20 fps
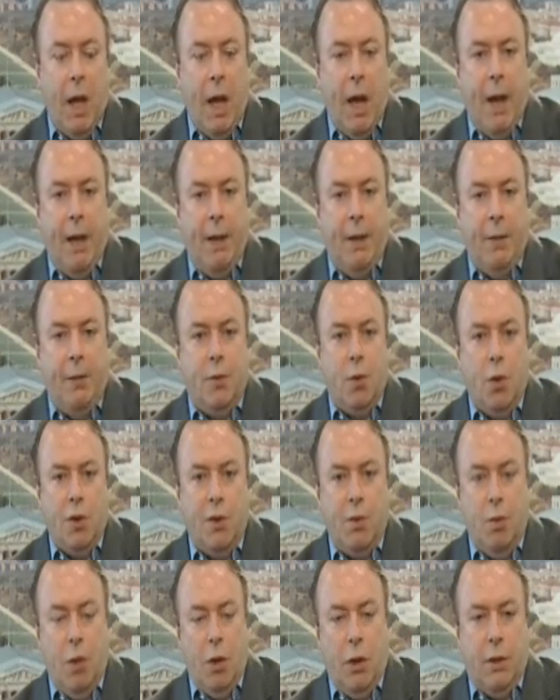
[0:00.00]
And of
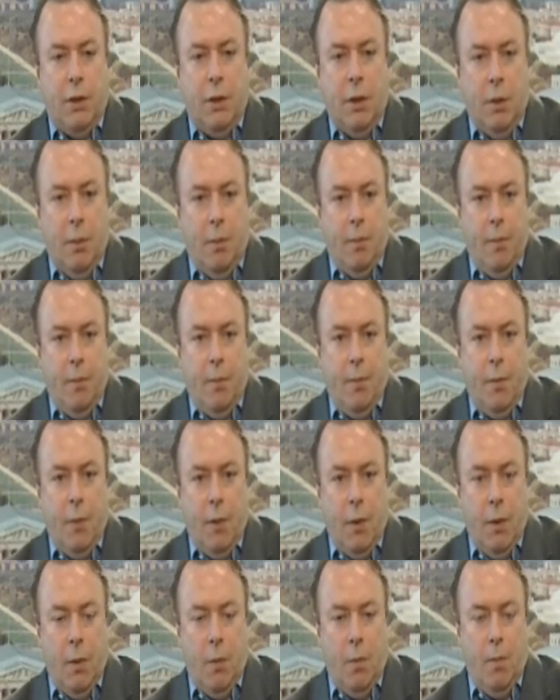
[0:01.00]
course what the
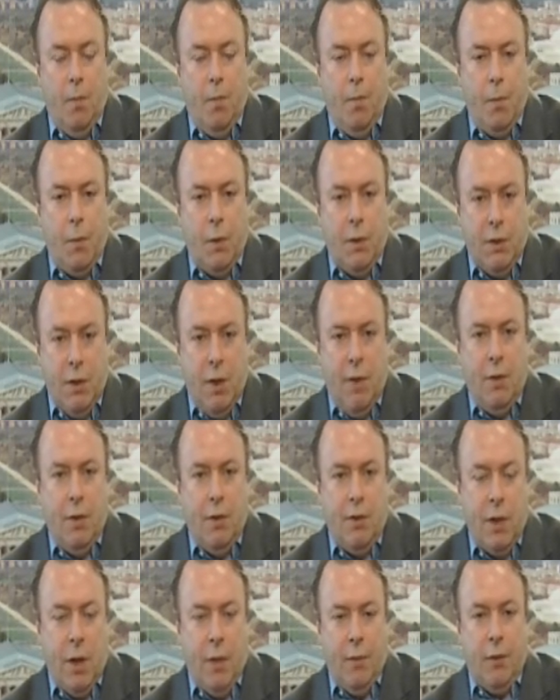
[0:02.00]

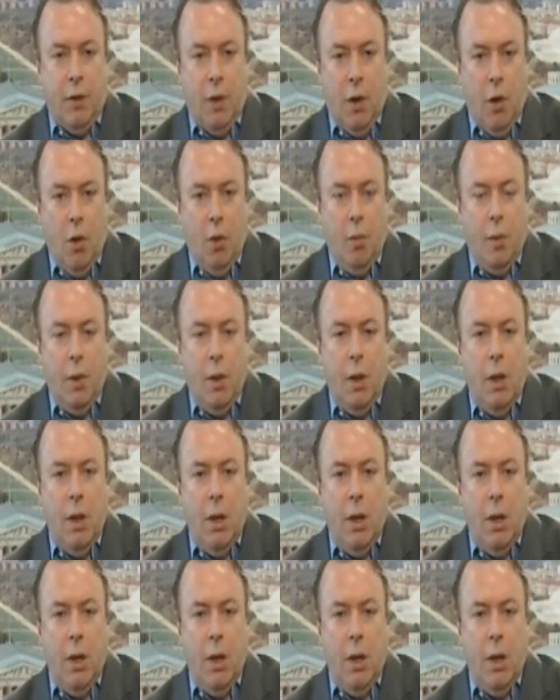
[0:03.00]
Conservatives have to hope